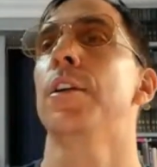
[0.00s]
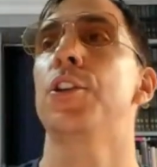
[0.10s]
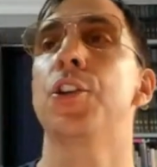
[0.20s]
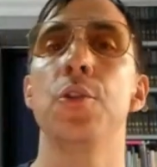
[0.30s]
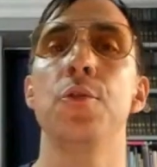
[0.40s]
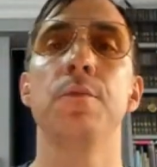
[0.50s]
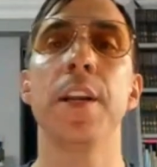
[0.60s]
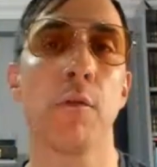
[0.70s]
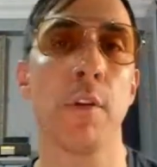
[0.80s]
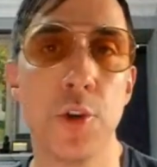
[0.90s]
to
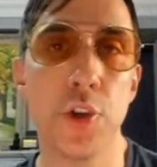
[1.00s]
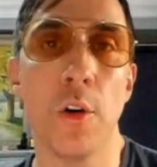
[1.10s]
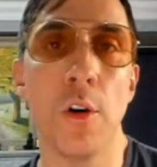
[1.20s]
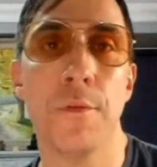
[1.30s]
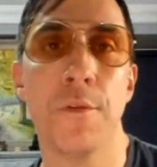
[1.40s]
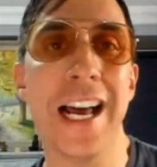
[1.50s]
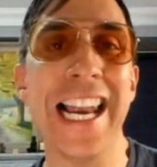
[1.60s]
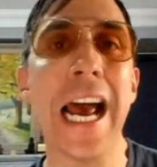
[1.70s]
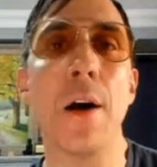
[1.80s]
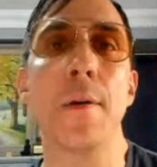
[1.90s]
Nick Grimshaw for
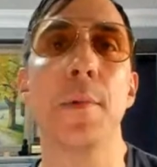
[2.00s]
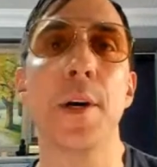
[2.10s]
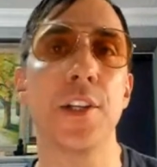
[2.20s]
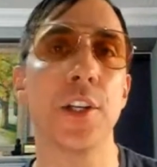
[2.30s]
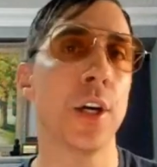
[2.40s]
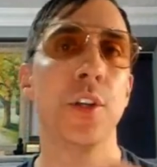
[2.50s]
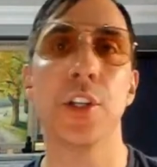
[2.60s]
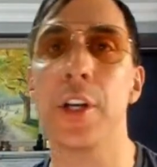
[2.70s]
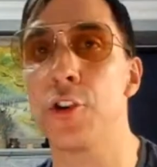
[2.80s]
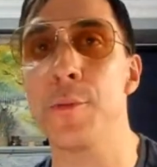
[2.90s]
allowing me to use his
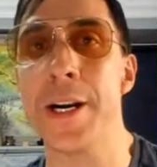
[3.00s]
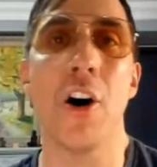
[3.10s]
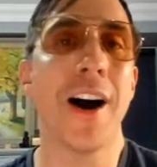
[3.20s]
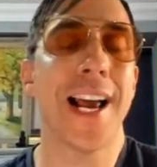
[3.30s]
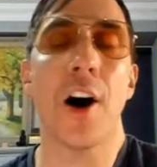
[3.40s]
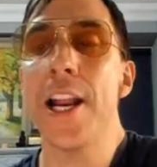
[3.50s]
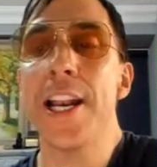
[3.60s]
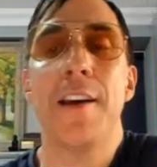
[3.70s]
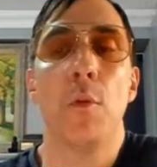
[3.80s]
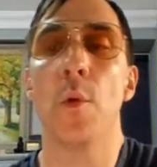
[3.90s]
social media. I
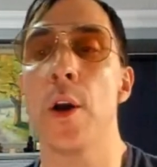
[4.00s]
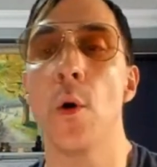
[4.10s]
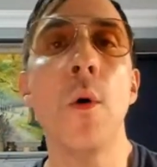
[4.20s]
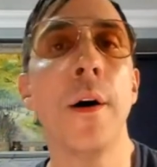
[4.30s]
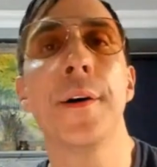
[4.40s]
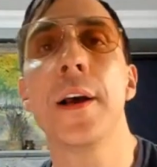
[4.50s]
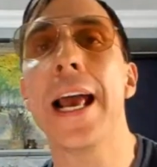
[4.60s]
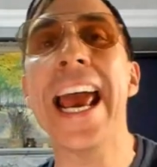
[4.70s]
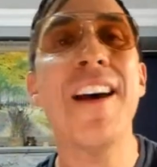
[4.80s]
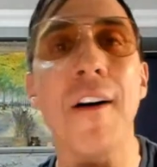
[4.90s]
never will
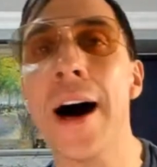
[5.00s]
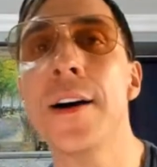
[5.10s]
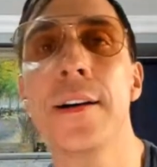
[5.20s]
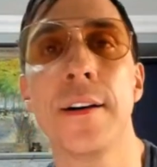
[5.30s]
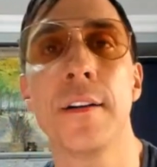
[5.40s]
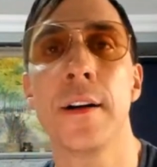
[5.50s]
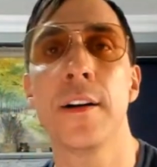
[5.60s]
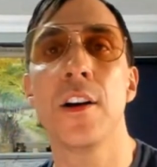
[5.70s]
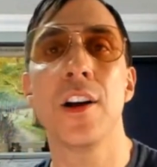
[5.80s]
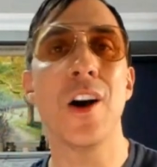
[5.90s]
ever
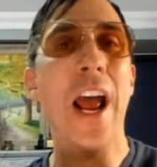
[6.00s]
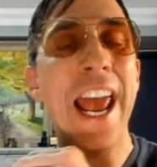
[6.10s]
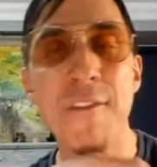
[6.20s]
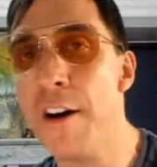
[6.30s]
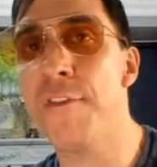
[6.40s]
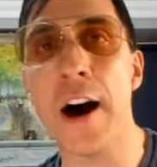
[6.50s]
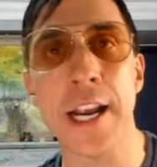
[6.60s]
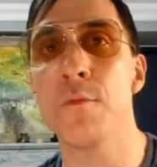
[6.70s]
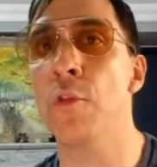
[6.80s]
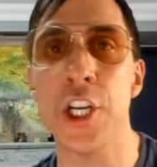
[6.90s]

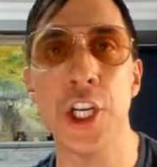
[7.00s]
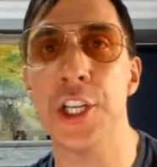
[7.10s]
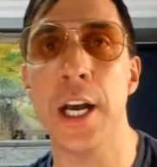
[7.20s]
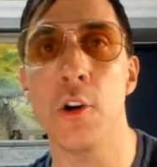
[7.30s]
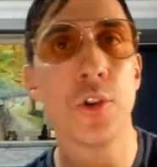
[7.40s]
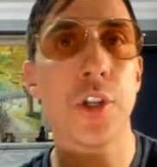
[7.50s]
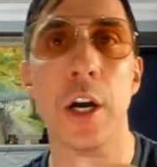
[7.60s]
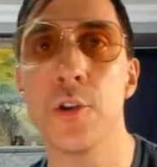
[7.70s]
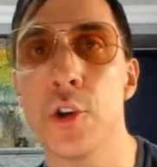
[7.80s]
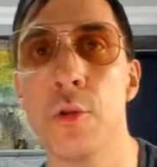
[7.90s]
fucking register on
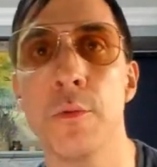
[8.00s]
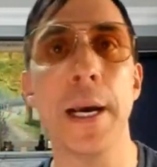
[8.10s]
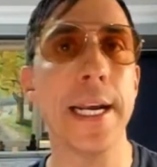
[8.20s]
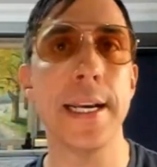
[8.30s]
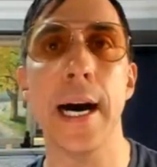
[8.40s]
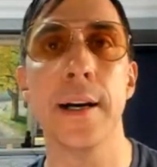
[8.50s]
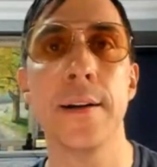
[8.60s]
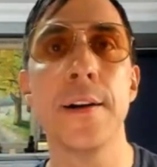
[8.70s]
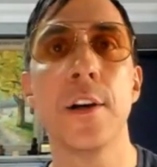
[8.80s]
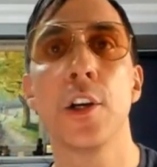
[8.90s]
social media.
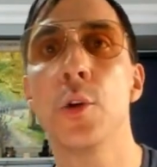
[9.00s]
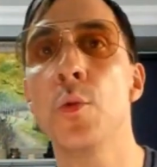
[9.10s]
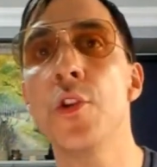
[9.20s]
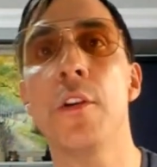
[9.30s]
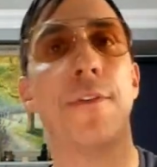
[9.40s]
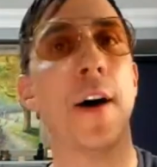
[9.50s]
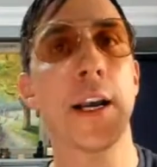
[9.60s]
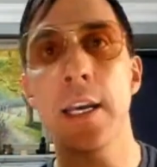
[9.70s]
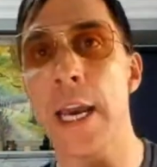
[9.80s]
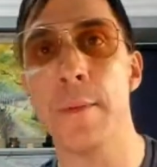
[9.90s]
You will not
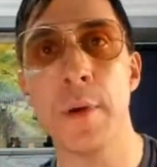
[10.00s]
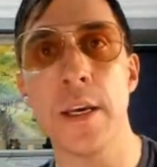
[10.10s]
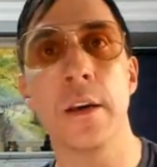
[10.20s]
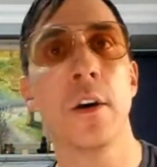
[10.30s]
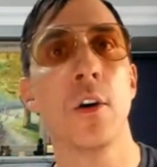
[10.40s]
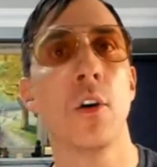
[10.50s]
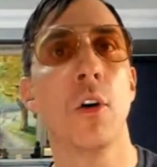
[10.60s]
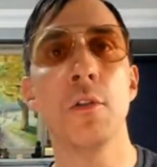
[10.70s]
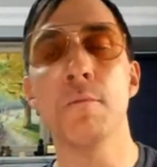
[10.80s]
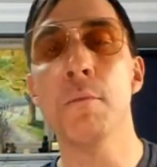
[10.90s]
fucking get me
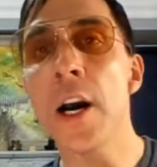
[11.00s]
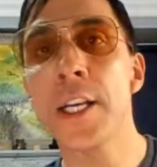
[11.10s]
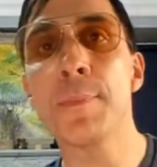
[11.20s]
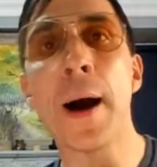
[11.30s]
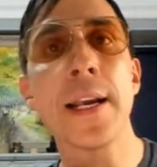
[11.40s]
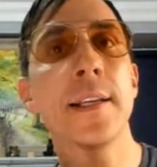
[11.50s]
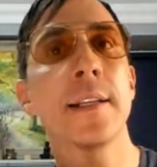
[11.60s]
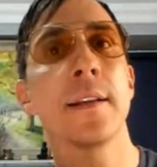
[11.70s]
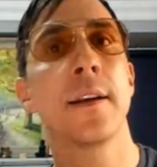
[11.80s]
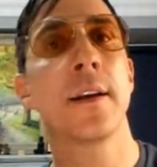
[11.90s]
on
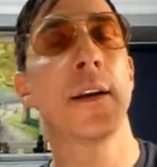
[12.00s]
MySpace,